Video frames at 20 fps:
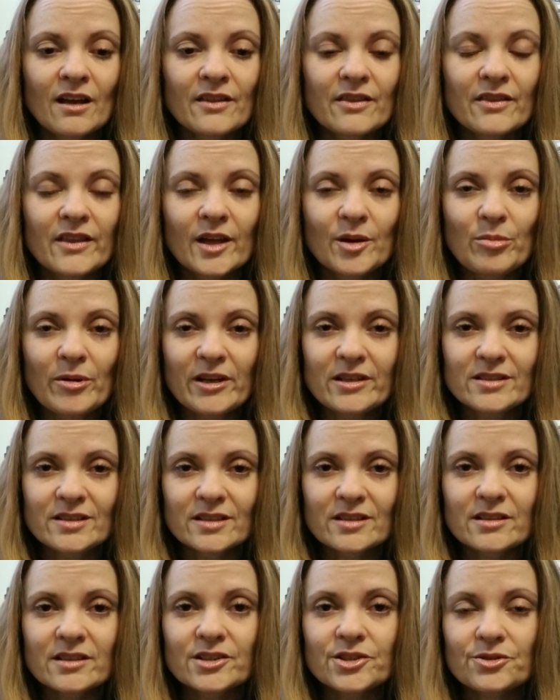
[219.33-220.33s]
They
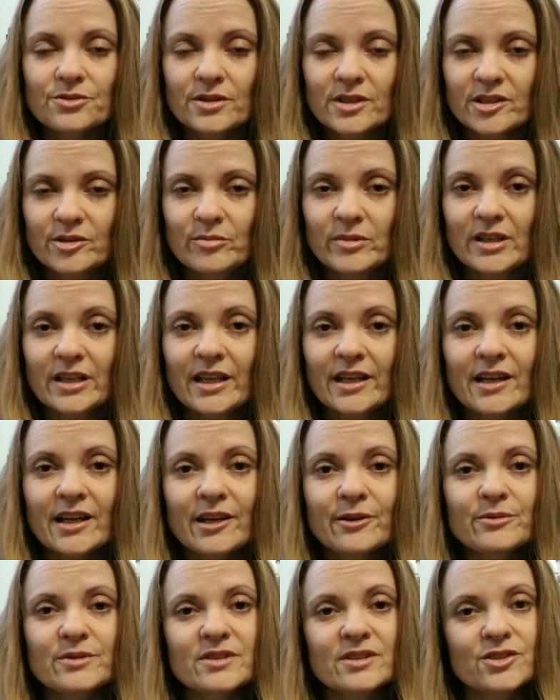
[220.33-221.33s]
basically treated me like
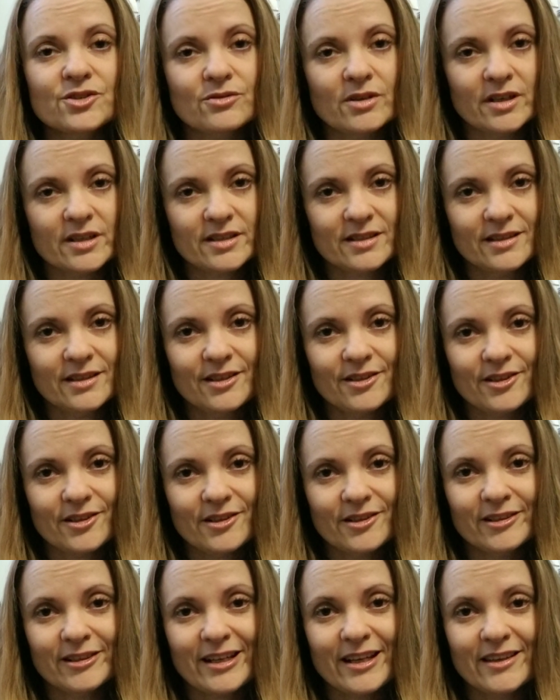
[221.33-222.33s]
I was a drug
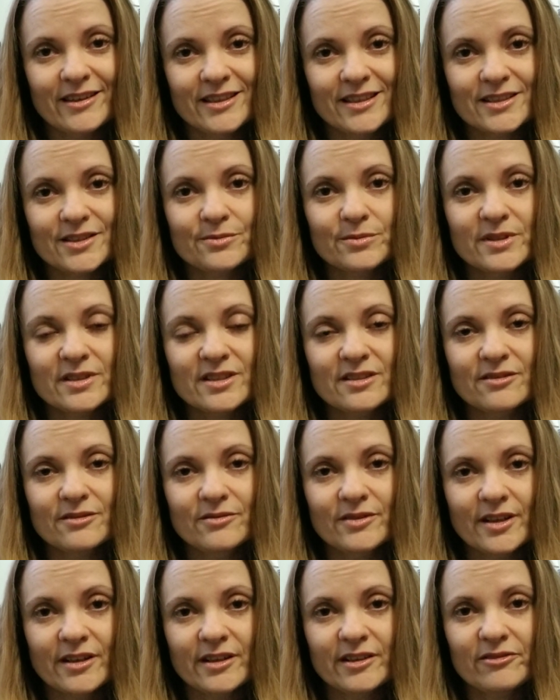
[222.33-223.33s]
seeker. And this was the
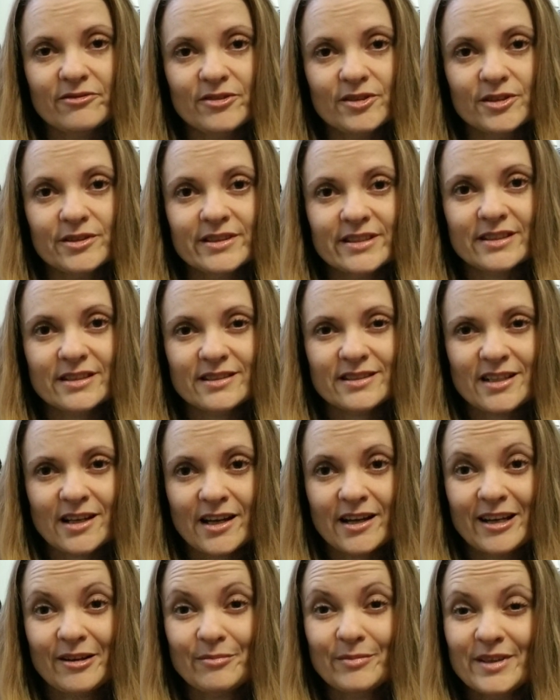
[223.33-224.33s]
very first
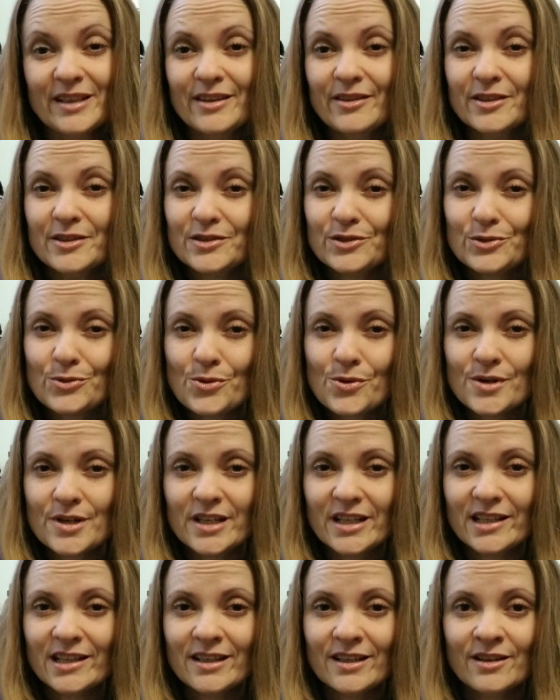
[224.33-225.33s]
time in the
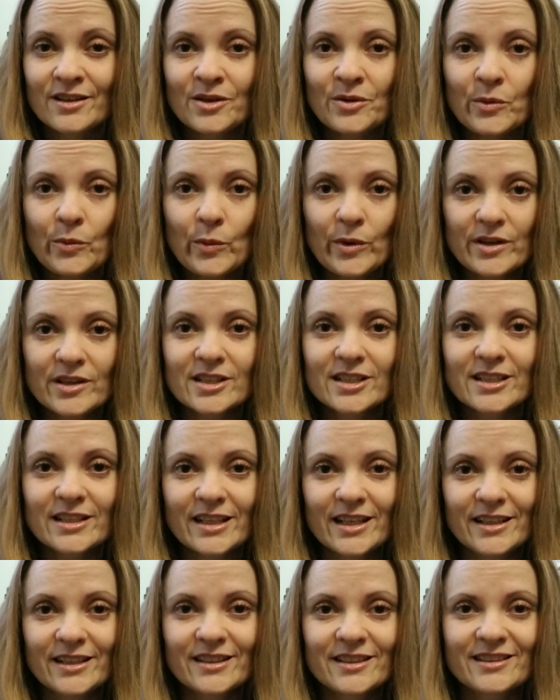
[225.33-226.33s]
story where the
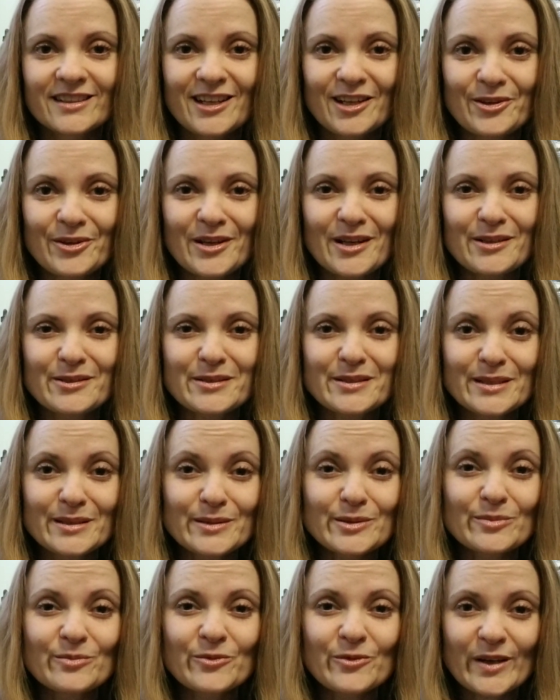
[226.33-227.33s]
Canadian healthcare
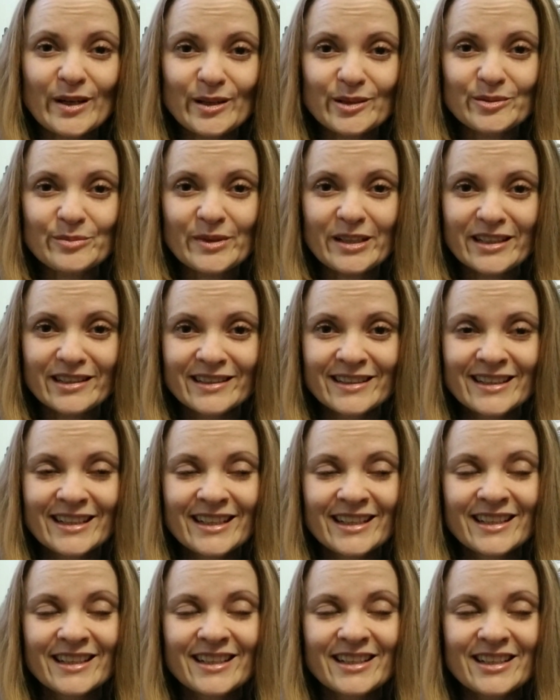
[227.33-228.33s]
system failed me.
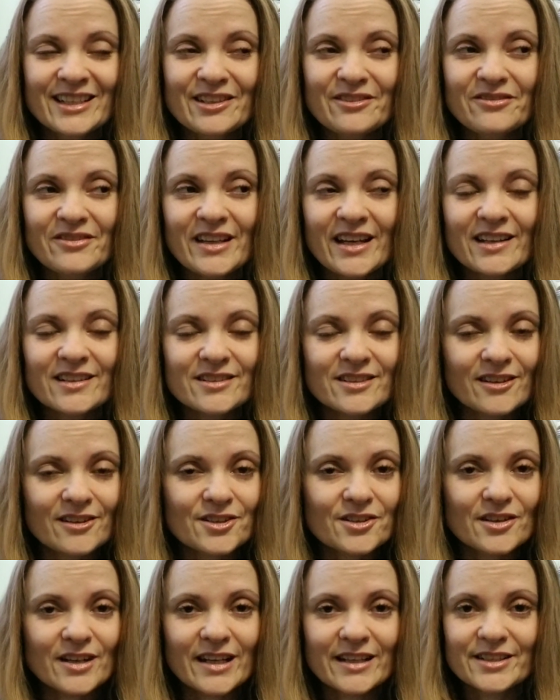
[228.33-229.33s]
If that
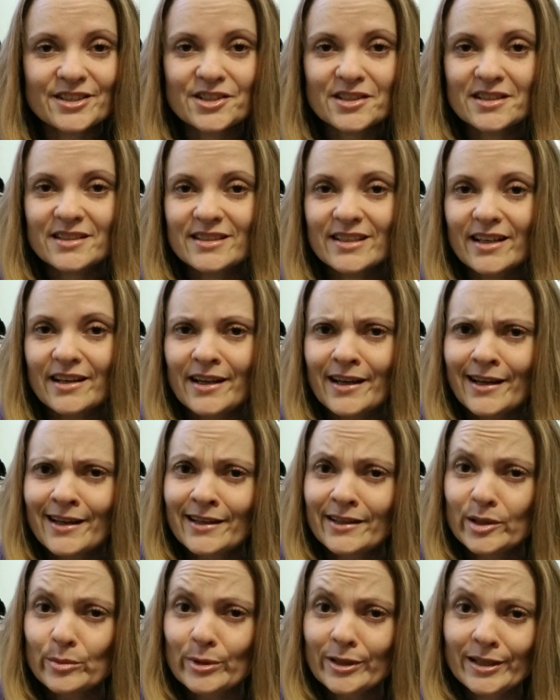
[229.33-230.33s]
doctor had just said, hey,
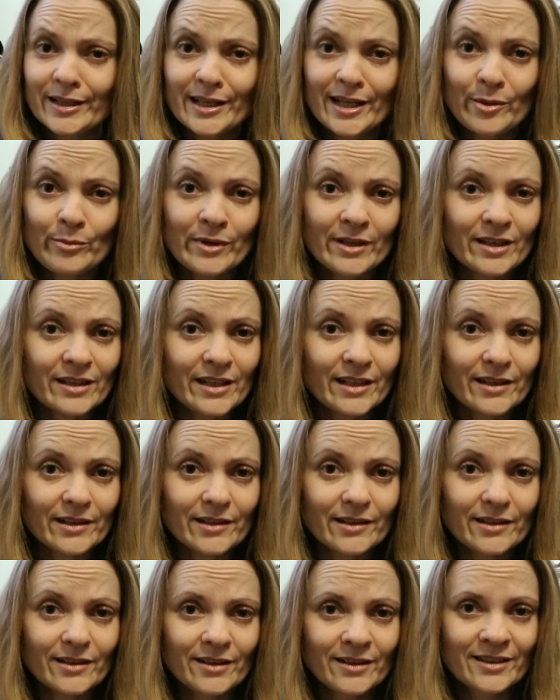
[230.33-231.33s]
you've been camping
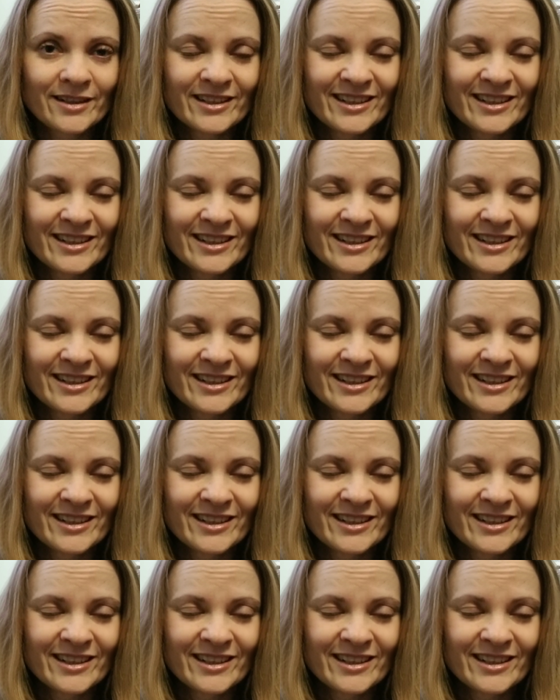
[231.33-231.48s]
lately?